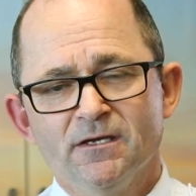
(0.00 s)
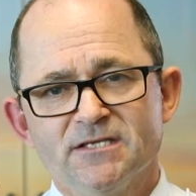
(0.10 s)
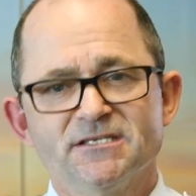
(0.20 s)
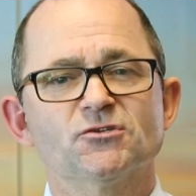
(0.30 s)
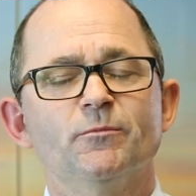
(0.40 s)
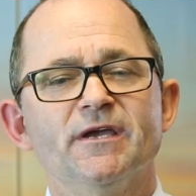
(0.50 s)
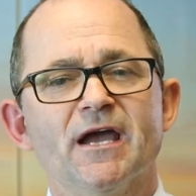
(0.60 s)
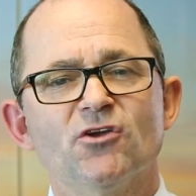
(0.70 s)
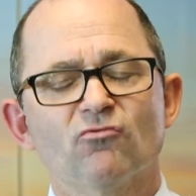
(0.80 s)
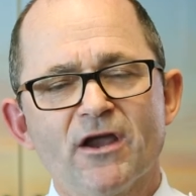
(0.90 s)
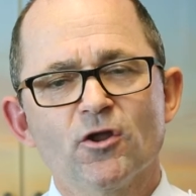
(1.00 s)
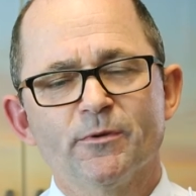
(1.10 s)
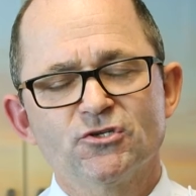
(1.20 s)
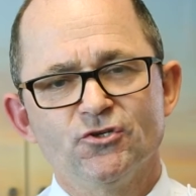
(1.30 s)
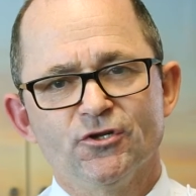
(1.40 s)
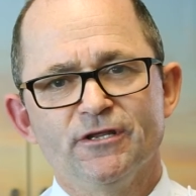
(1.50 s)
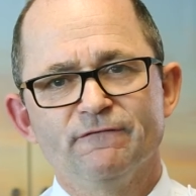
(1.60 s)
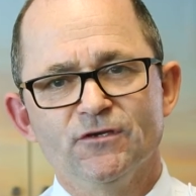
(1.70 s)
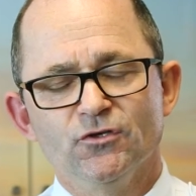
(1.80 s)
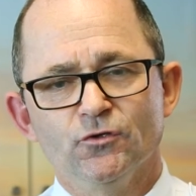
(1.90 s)
as this will be a great opportunity
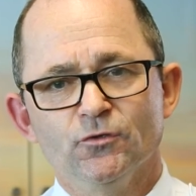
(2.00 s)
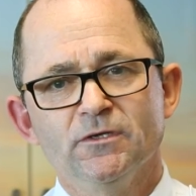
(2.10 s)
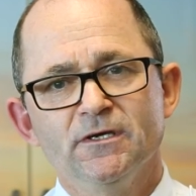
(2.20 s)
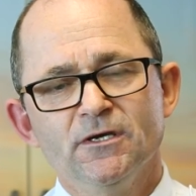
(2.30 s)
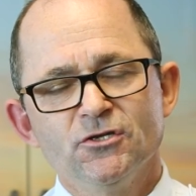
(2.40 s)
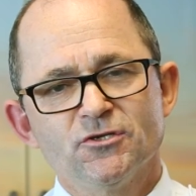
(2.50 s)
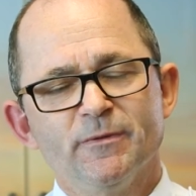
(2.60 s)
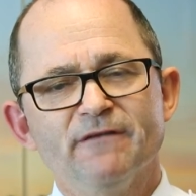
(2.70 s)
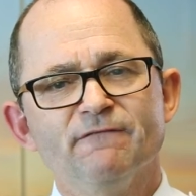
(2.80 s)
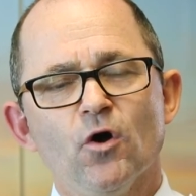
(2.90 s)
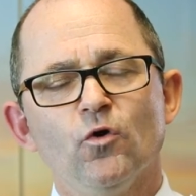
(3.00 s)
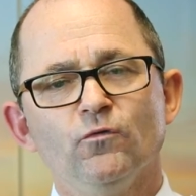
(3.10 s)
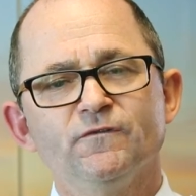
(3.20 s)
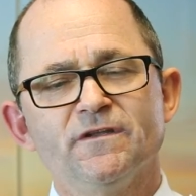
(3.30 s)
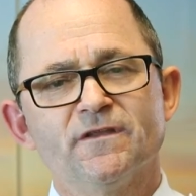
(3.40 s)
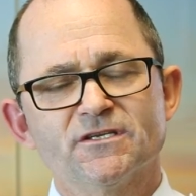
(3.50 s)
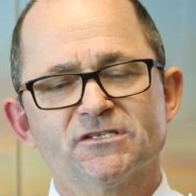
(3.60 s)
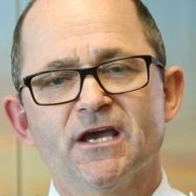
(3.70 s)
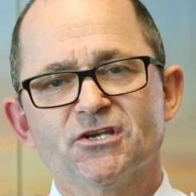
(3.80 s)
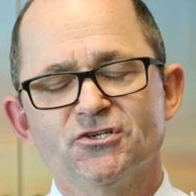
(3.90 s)
for you to be involved in the
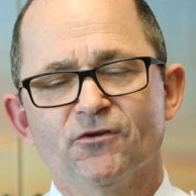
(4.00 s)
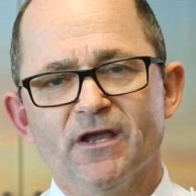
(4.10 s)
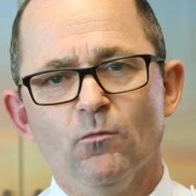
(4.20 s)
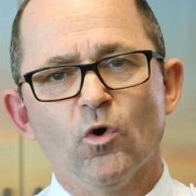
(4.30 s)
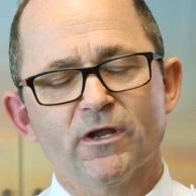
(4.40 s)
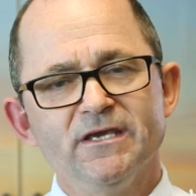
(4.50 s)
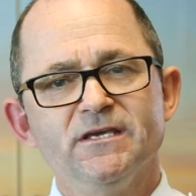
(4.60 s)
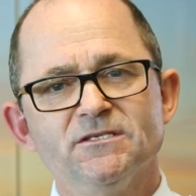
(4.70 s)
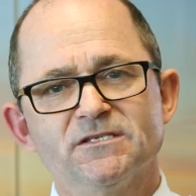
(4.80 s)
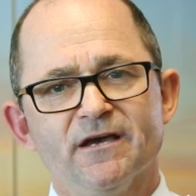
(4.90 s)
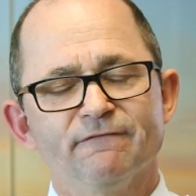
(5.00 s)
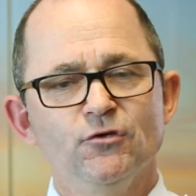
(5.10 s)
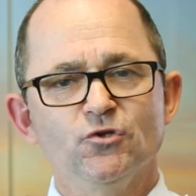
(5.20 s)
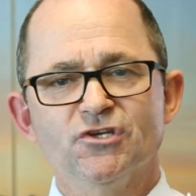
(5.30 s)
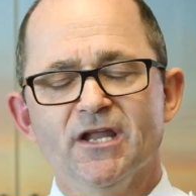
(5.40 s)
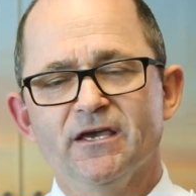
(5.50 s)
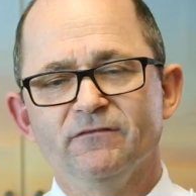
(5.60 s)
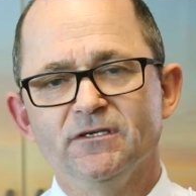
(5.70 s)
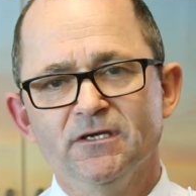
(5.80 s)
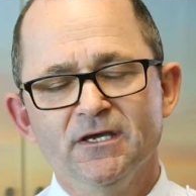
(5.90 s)
discussion around what is our future
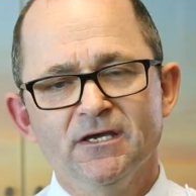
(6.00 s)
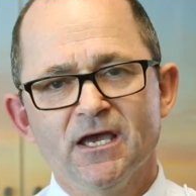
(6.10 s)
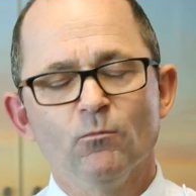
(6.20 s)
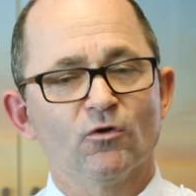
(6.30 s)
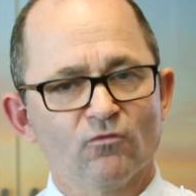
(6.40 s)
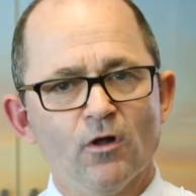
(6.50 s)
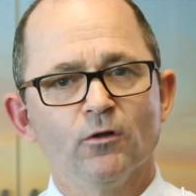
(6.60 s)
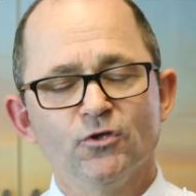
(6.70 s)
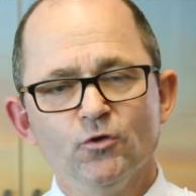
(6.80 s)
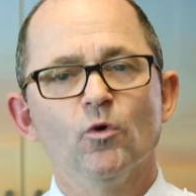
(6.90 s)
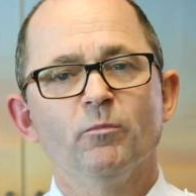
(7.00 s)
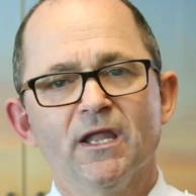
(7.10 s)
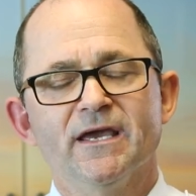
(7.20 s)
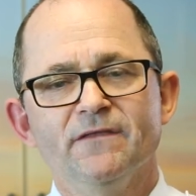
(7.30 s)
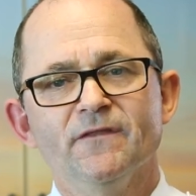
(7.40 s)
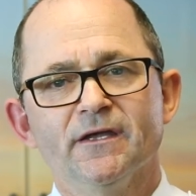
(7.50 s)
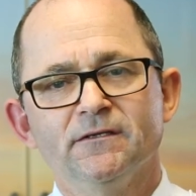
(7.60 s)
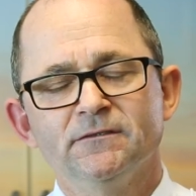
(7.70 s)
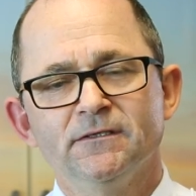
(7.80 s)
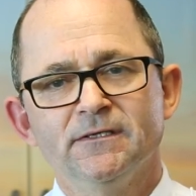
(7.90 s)
Navy and what role you will play in that.
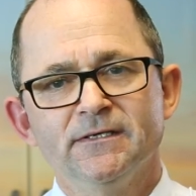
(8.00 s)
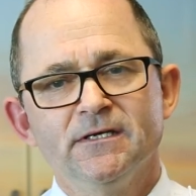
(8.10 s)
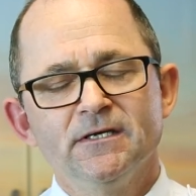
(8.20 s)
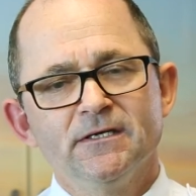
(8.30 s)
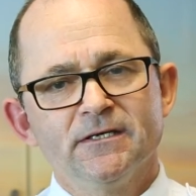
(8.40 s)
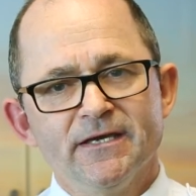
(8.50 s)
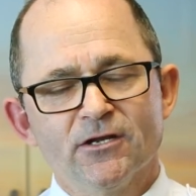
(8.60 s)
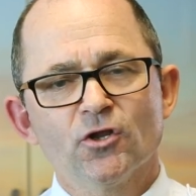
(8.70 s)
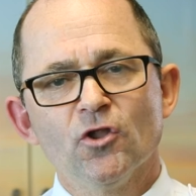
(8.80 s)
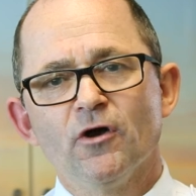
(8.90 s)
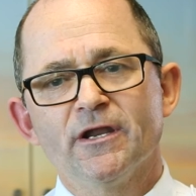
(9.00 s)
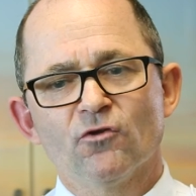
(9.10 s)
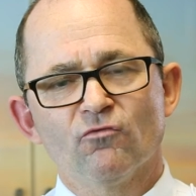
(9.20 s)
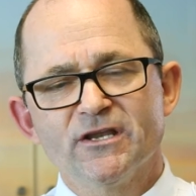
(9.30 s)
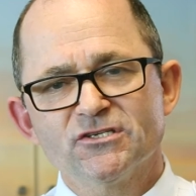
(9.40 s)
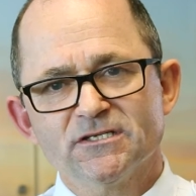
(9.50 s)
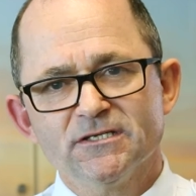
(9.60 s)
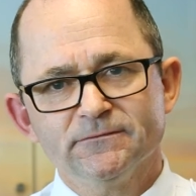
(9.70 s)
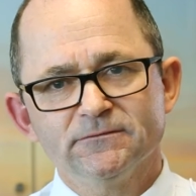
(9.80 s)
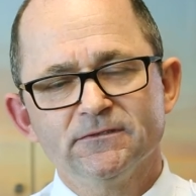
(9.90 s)
Get online,
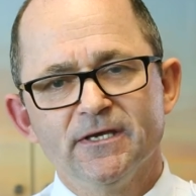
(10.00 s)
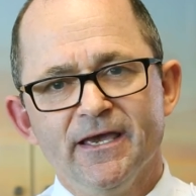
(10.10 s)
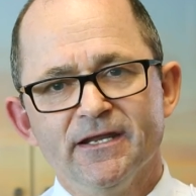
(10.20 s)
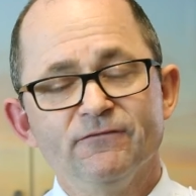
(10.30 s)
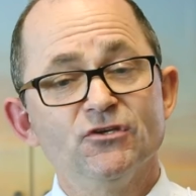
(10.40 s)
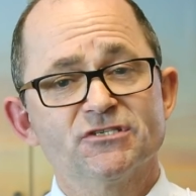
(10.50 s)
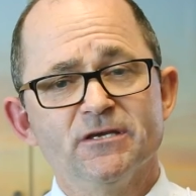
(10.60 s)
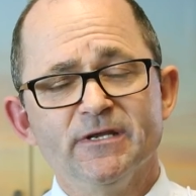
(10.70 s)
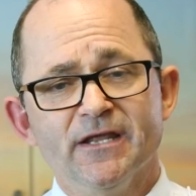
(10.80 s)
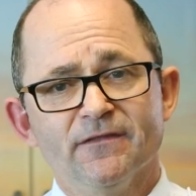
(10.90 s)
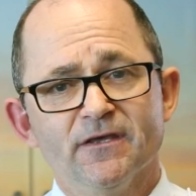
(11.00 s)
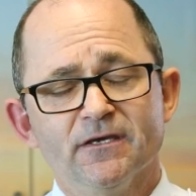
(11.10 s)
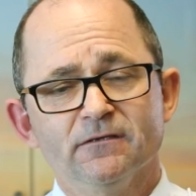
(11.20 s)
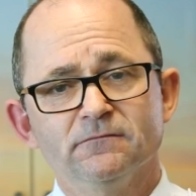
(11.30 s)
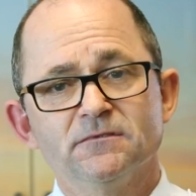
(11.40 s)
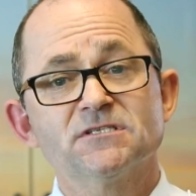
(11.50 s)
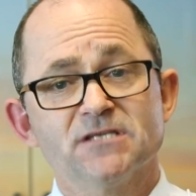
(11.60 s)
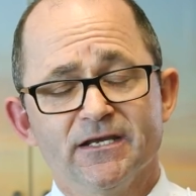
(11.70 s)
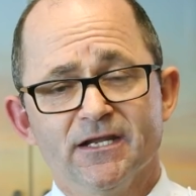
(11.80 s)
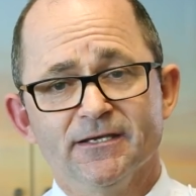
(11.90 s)
register, and if you see me down there,
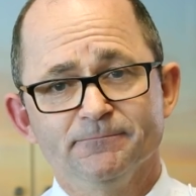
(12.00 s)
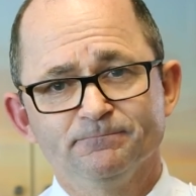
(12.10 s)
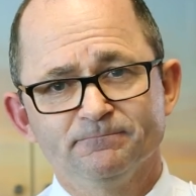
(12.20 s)
say good day.